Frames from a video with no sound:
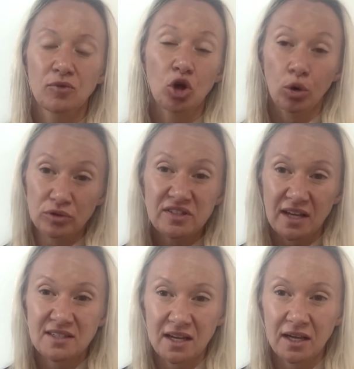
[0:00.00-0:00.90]
goal
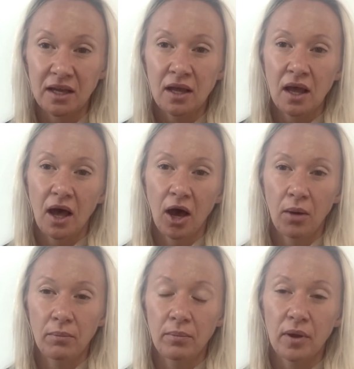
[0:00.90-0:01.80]
setting
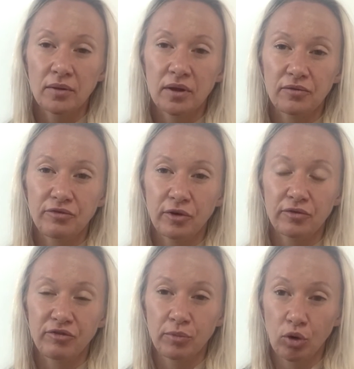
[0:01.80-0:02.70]

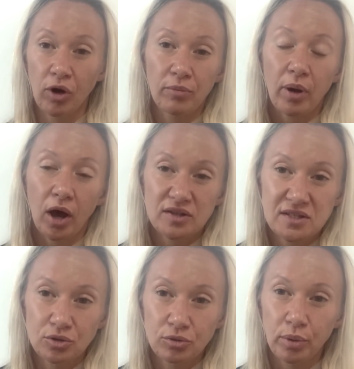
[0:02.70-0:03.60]
from your own
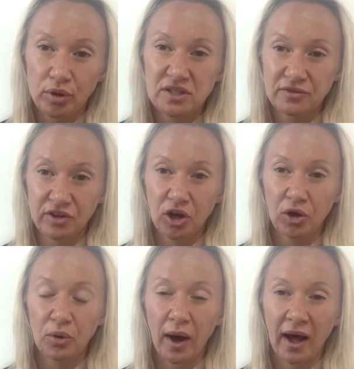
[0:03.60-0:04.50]
personal point of
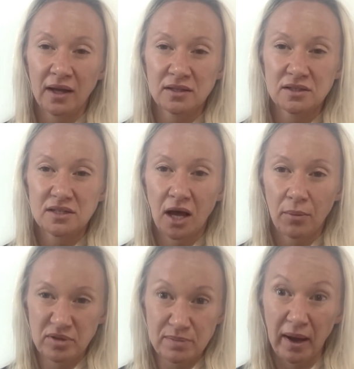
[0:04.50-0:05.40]
view and
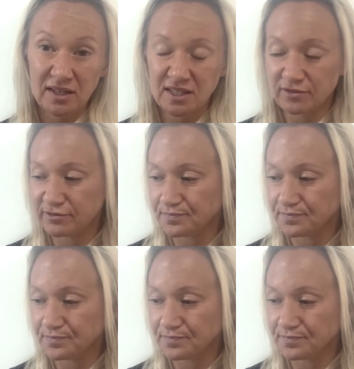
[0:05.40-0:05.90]
perspective.